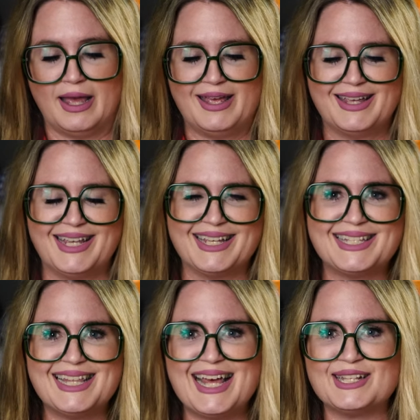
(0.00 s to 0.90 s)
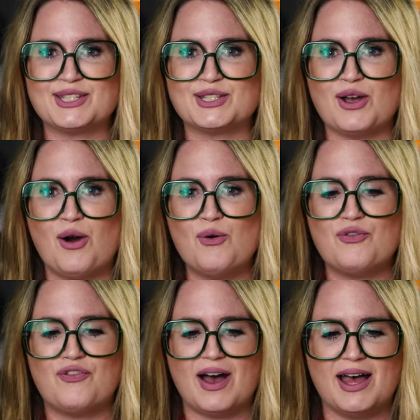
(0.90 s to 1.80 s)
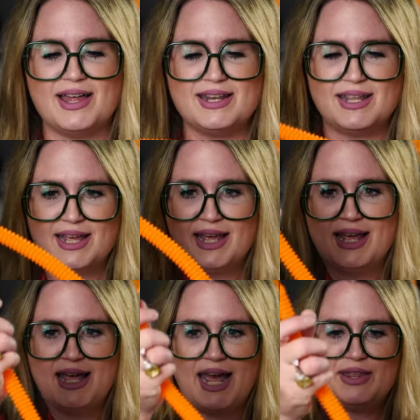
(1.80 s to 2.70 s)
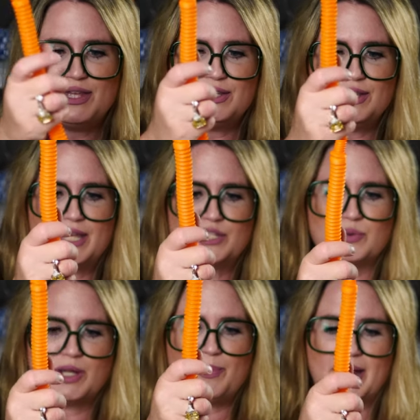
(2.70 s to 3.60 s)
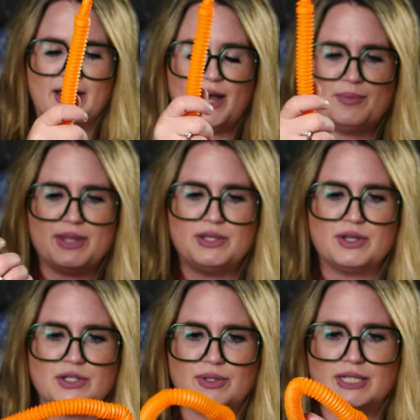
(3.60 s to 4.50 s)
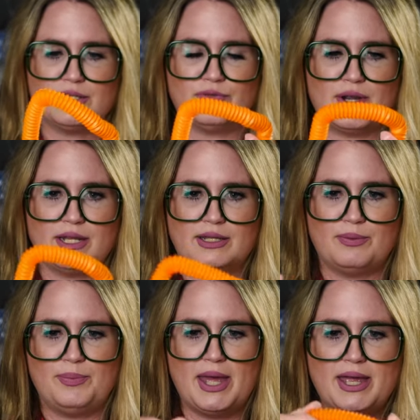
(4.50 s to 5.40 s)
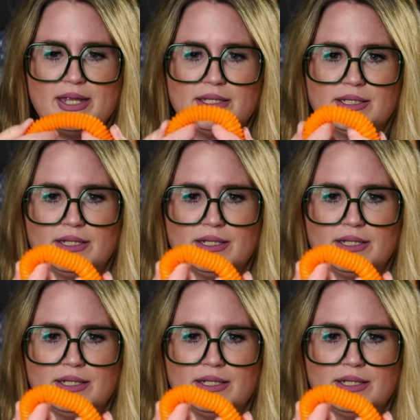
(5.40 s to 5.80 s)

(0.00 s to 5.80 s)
Isn't that so fun? And then they, they shrink back up and you can do like different, they've been,